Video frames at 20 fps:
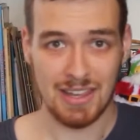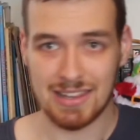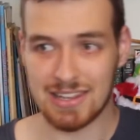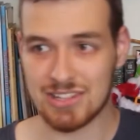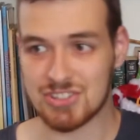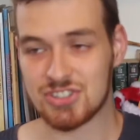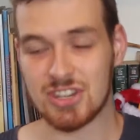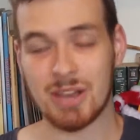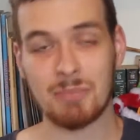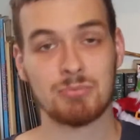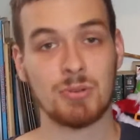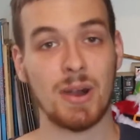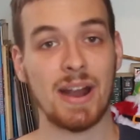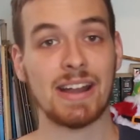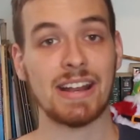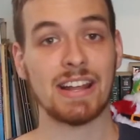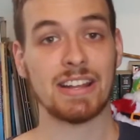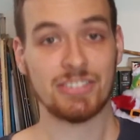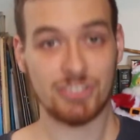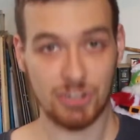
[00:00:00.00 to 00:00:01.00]
let's jump
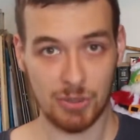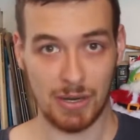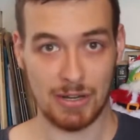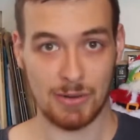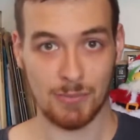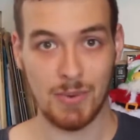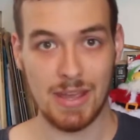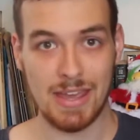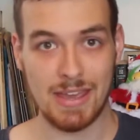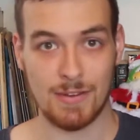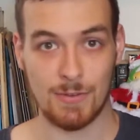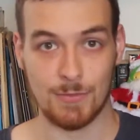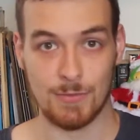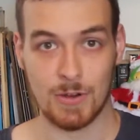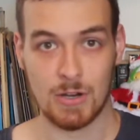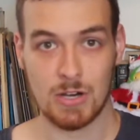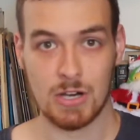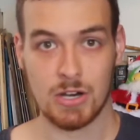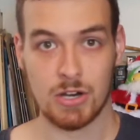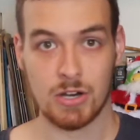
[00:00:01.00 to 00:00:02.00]
right into it with
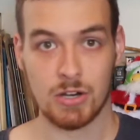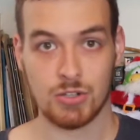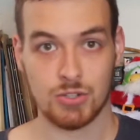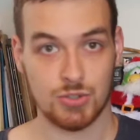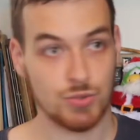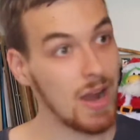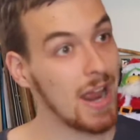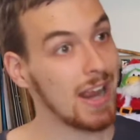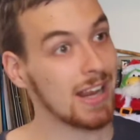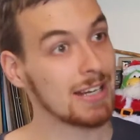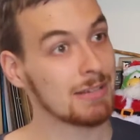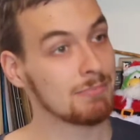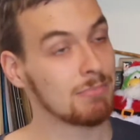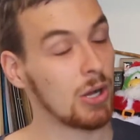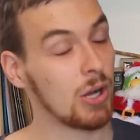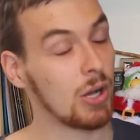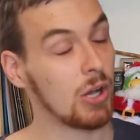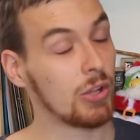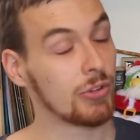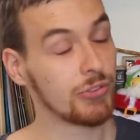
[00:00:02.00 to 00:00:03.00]
Dragon
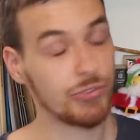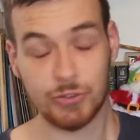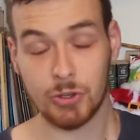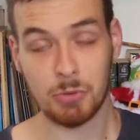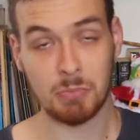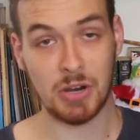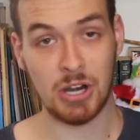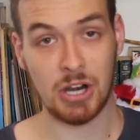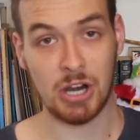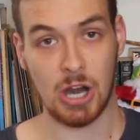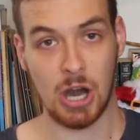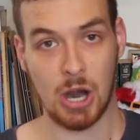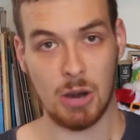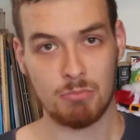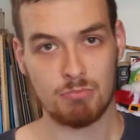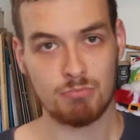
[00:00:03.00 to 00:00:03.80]
Ball Super